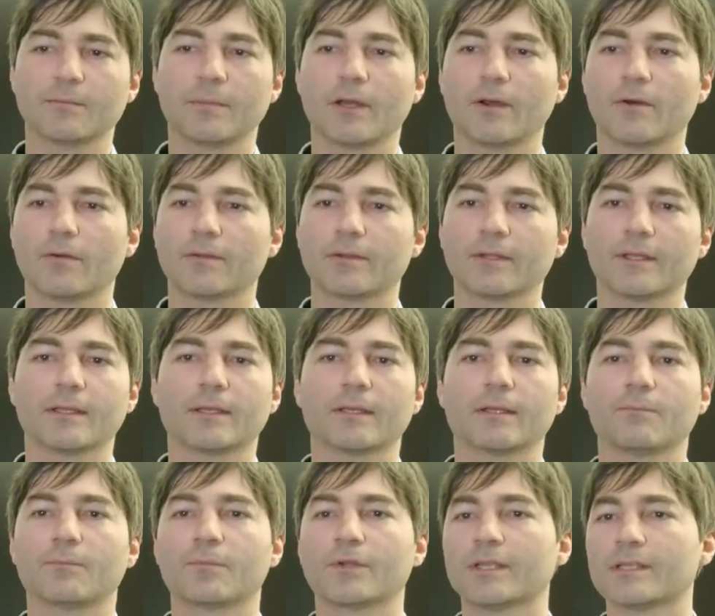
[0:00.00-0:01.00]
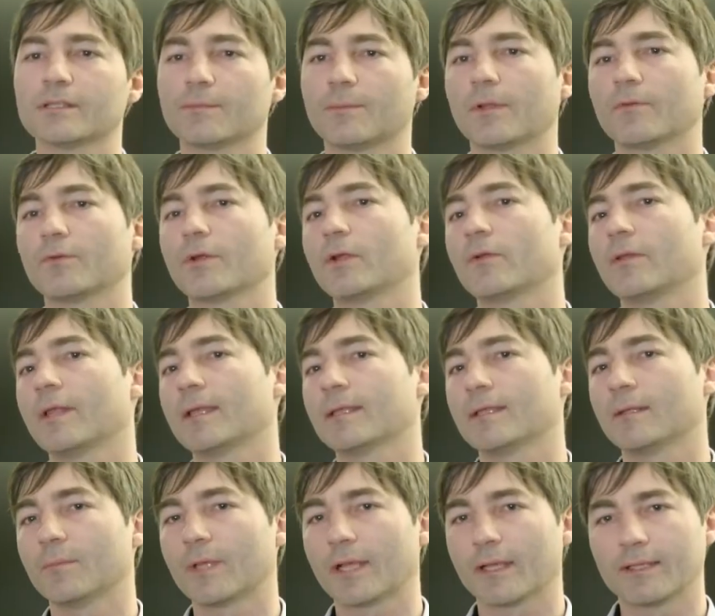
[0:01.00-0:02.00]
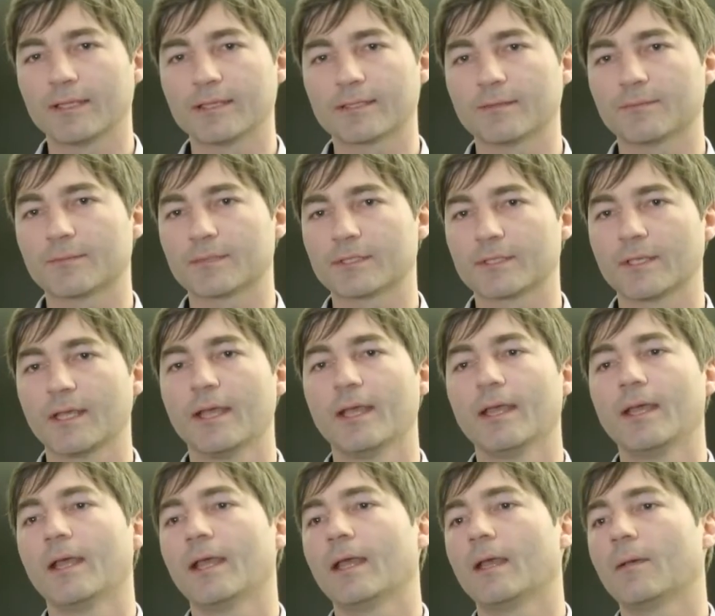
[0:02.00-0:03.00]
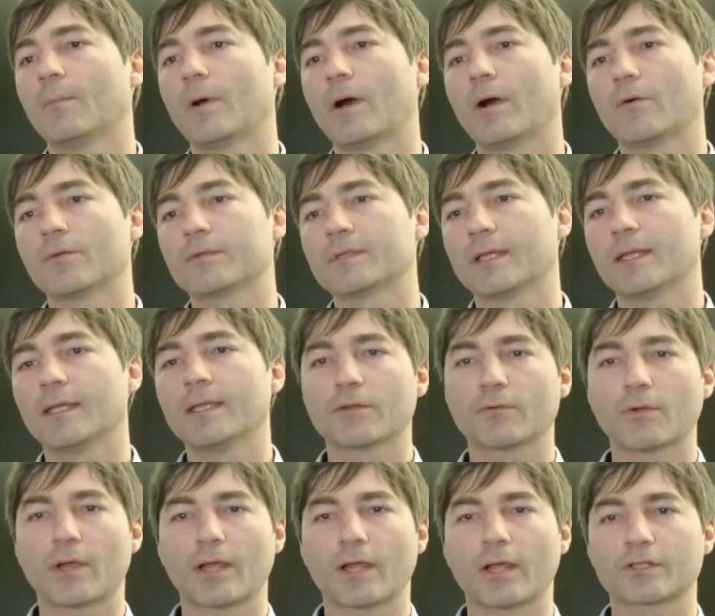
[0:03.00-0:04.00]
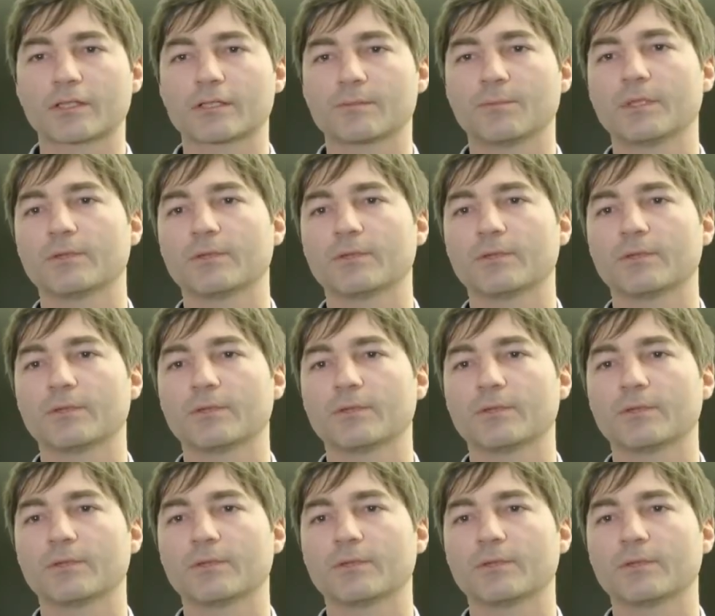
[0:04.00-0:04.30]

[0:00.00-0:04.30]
about the principal regulating mechanisms, about the interactions